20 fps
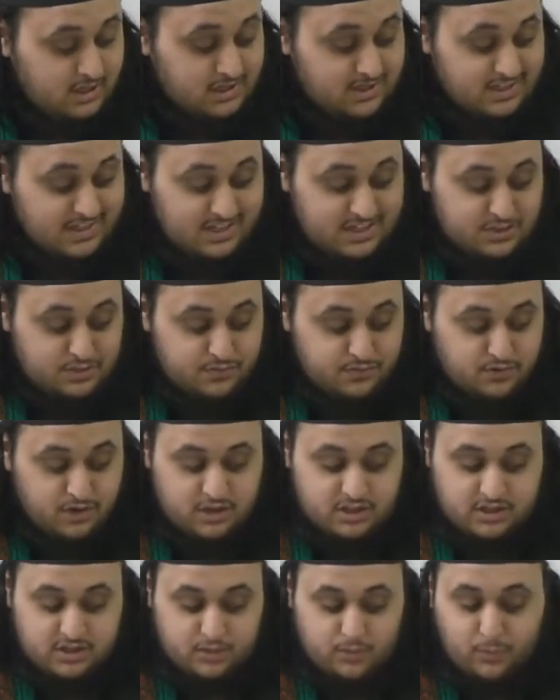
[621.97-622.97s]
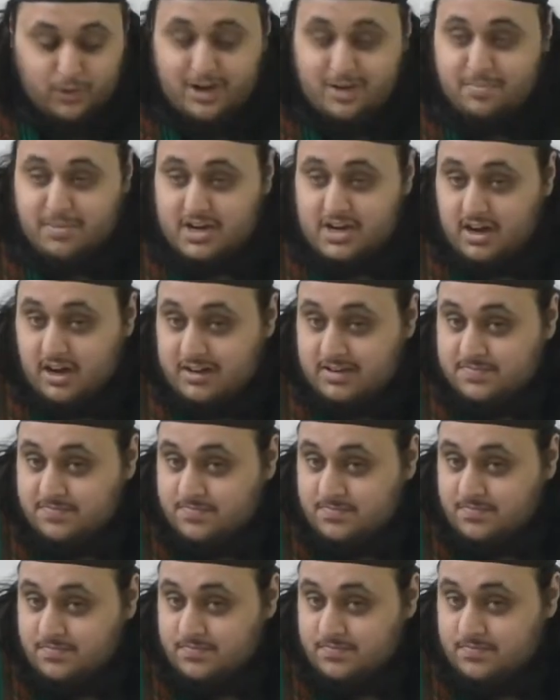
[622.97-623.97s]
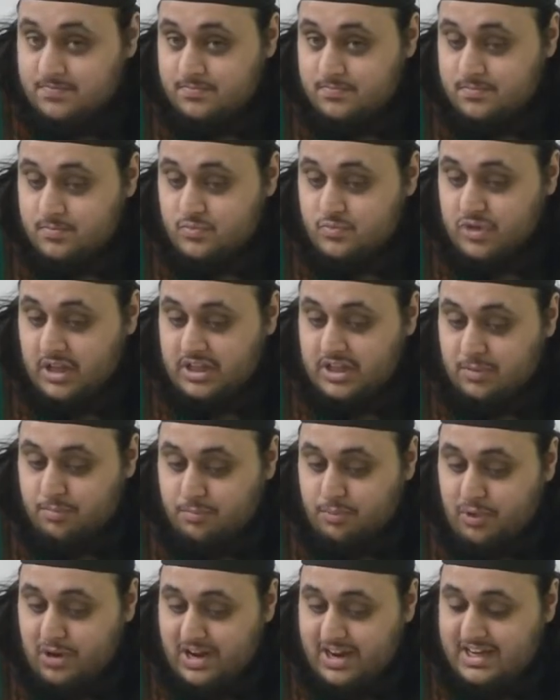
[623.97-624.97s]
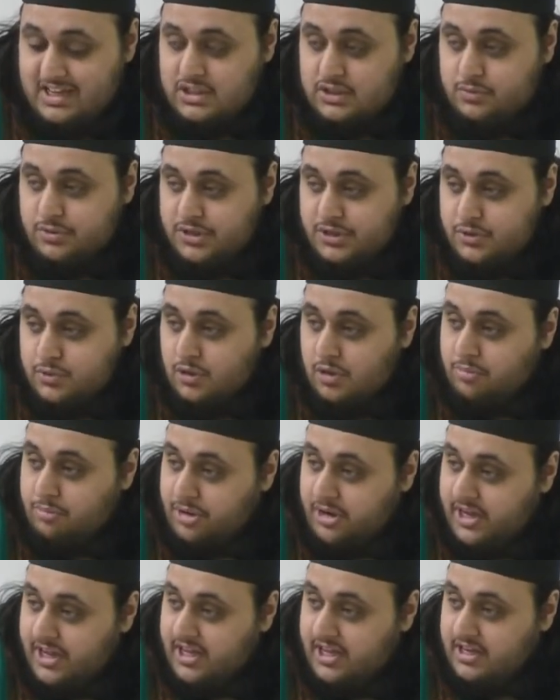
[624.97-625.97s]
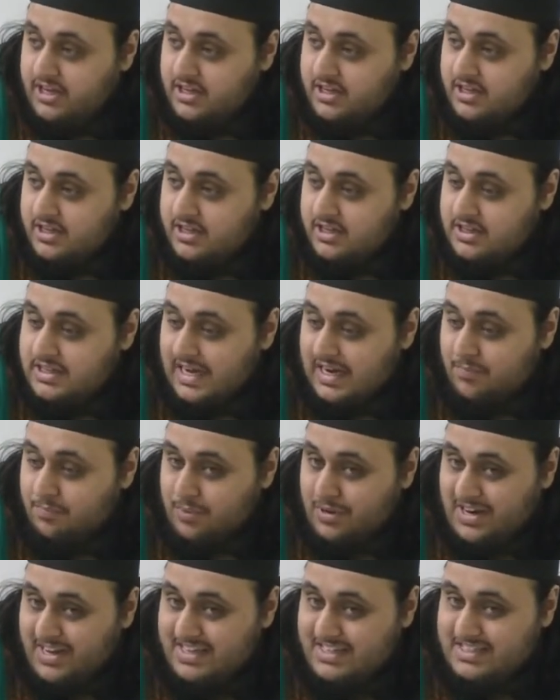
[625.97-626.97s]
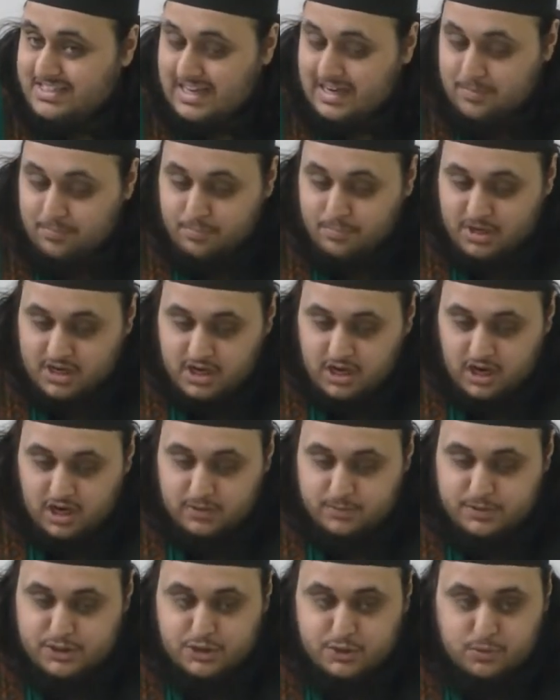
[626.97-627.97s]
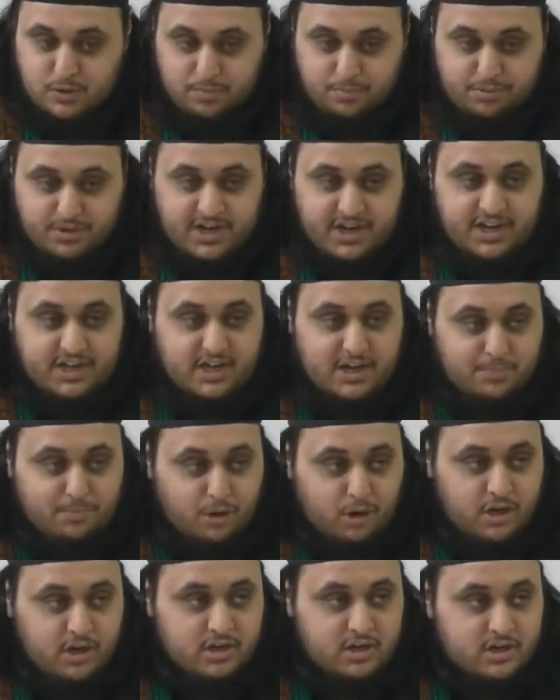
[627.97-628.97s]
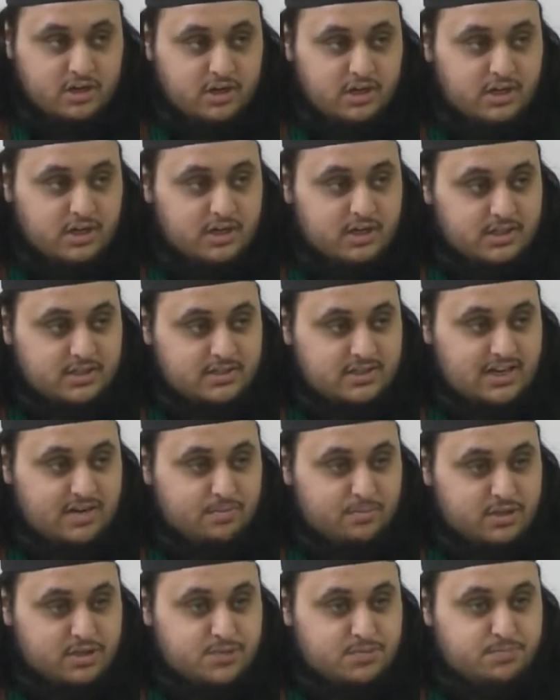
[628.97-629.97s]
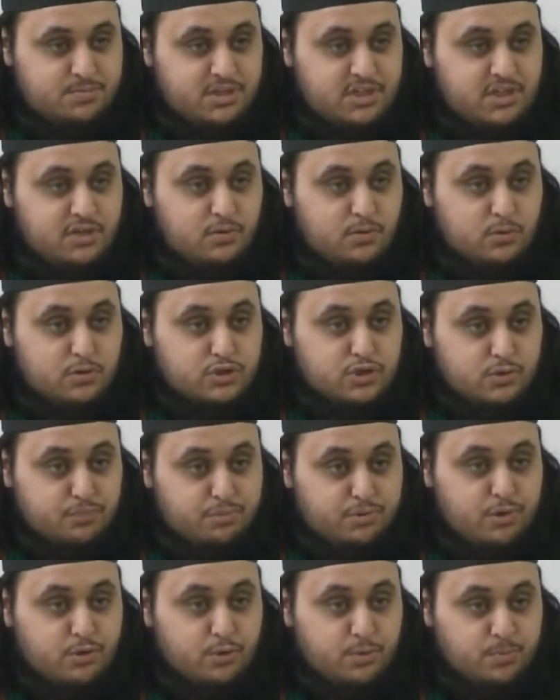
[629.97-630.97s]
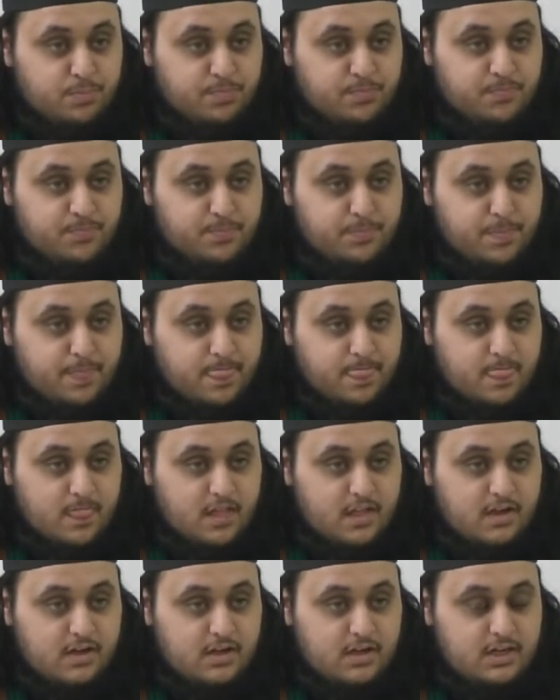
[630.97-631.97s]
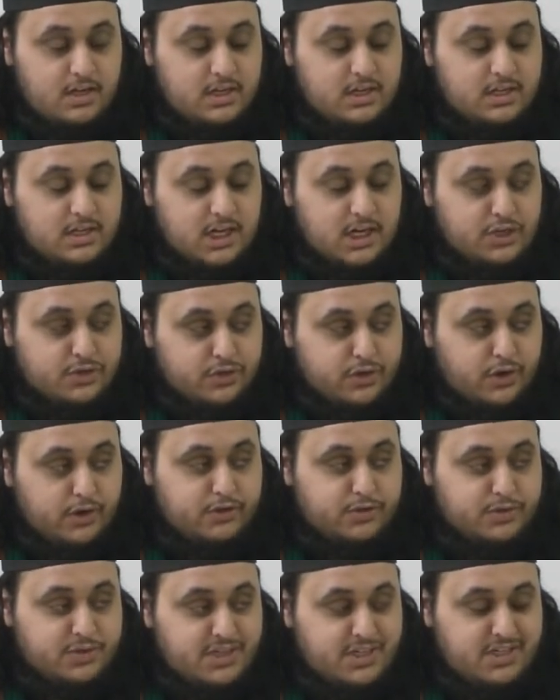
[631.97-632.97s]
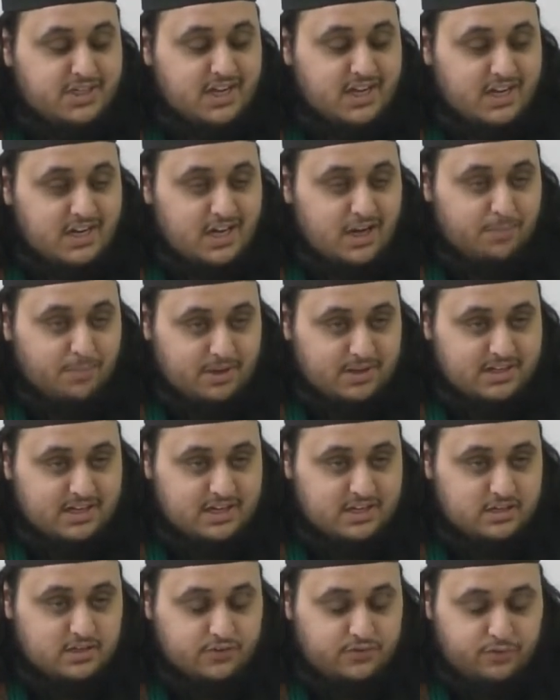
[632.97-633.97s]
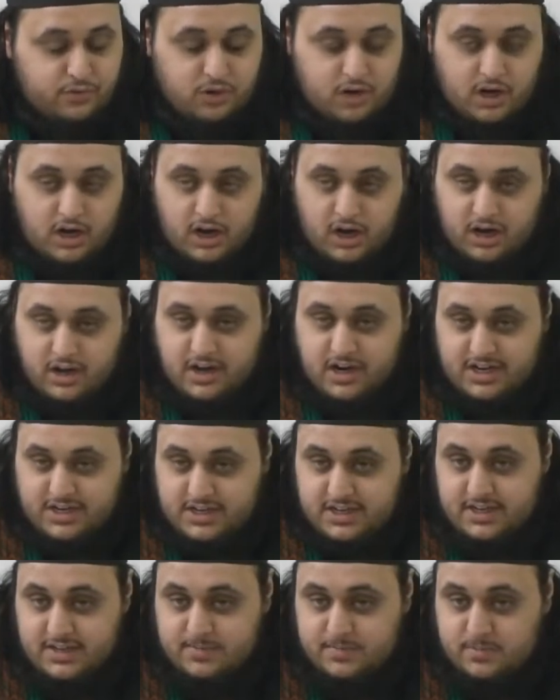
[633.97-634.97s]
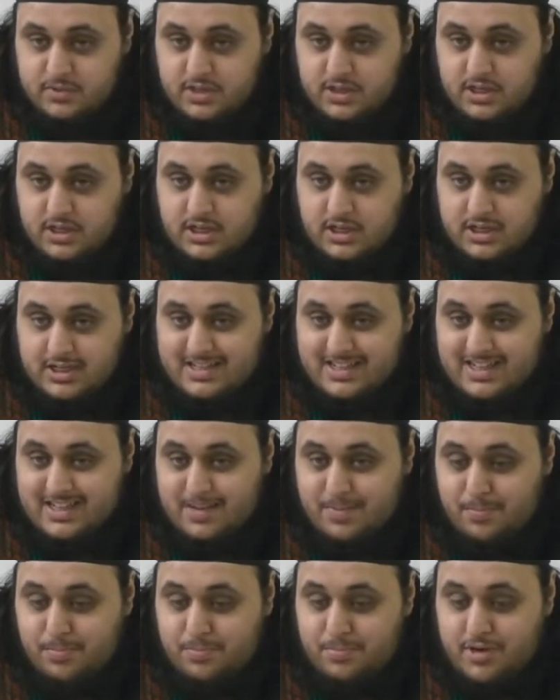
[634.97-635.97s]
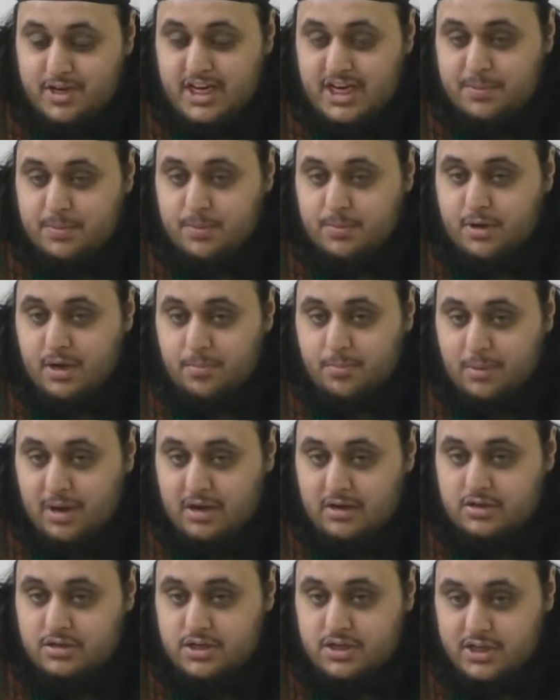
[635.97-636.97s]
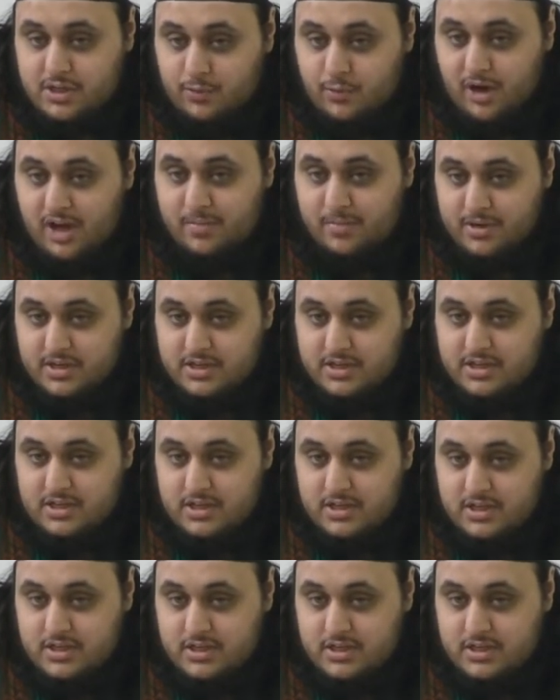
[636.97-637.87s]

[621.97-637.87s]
Then you've got the wal makan, that the place where you are praying, that place, that makan which you are praying upon, that must be also pure. Now to go into detail about that, the fuqaha right here, that the minimum amount requirement